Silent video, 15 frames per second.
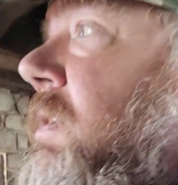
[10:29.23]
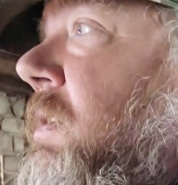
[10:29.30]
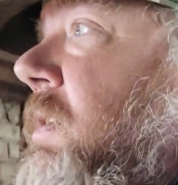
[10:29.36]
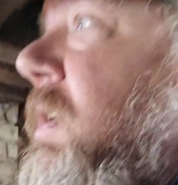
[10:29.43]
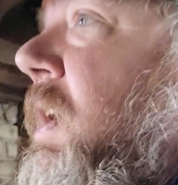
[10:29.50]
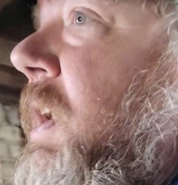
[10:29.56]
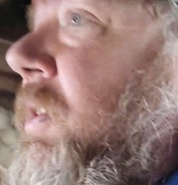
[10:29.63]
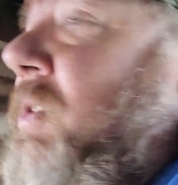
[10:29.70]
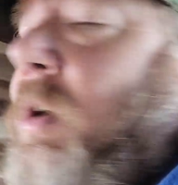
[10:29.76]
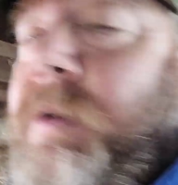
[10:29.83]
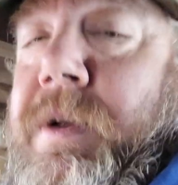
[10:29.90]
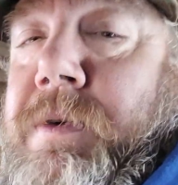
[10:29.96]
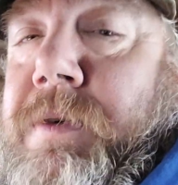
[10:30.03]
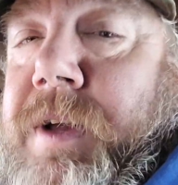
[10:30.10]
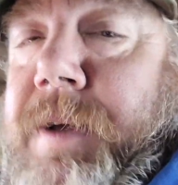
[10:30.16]
You had no
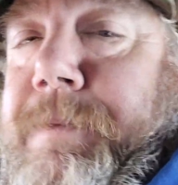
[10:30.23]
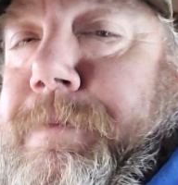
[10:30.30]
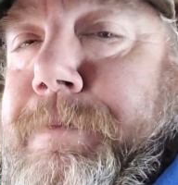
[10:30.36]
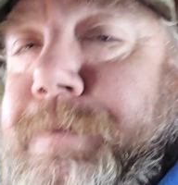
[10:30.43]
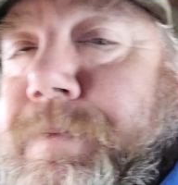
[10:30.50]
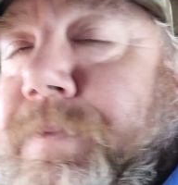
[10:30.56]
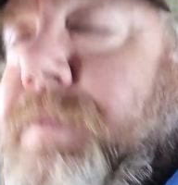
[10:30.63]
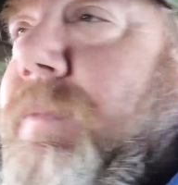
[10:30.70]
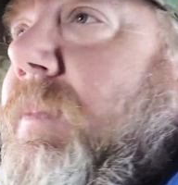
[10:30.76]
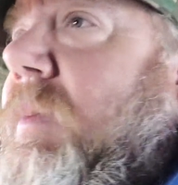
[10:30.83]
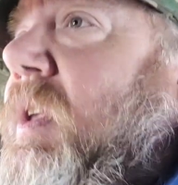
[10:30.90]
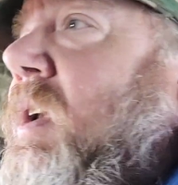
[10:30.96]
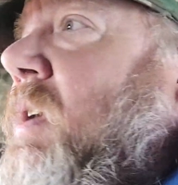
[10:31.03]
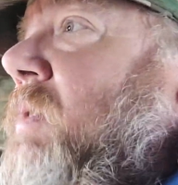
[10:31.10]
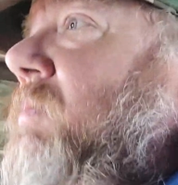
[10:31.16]
internet,
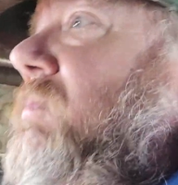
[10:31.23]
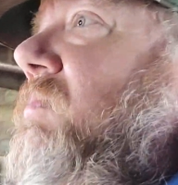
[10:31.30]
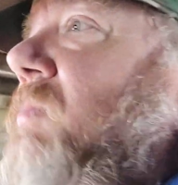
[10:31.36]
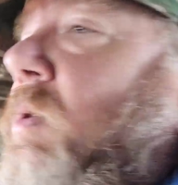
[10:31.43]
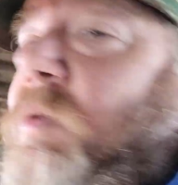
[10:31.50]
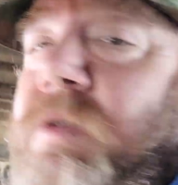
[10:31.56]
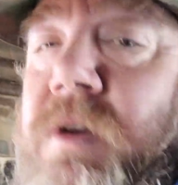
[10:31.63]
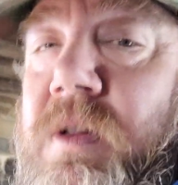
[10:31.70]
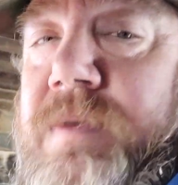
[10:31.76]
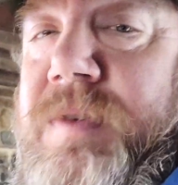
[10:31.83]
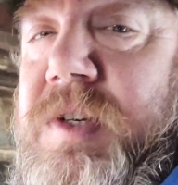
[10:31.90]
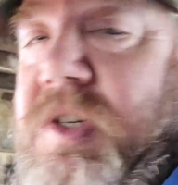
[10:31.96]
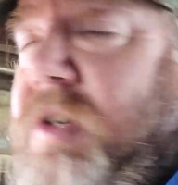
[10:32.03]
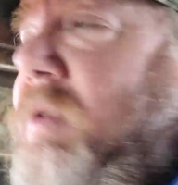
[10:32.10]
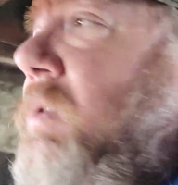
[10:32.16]
you had no
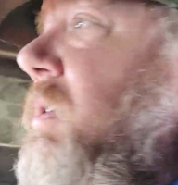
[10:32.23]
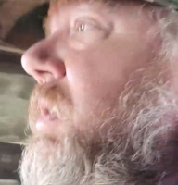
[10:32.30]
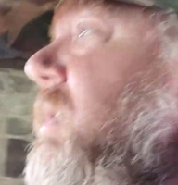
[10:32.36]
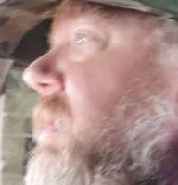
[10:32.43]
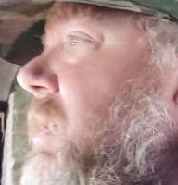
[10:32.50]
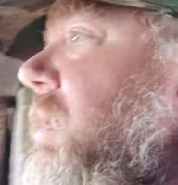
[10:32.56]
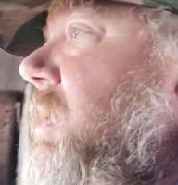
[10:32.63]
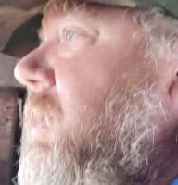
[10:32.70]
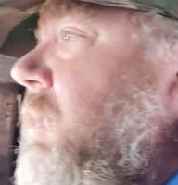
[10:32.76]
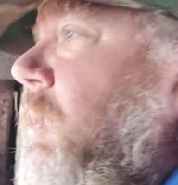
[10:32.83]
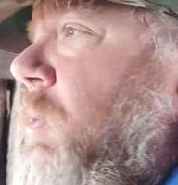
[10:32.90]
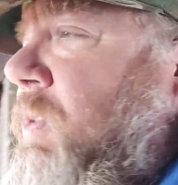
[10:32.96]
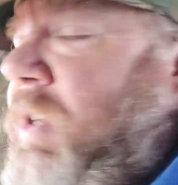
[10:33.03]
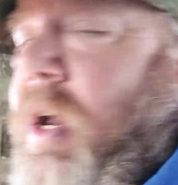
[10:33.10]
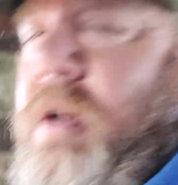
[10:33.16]
television, no
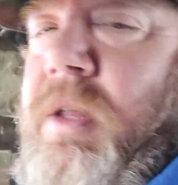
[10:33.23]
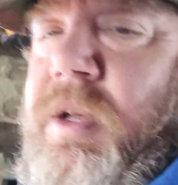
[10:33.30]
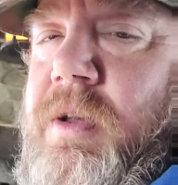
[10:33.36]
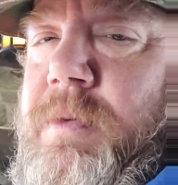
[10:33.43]
satellite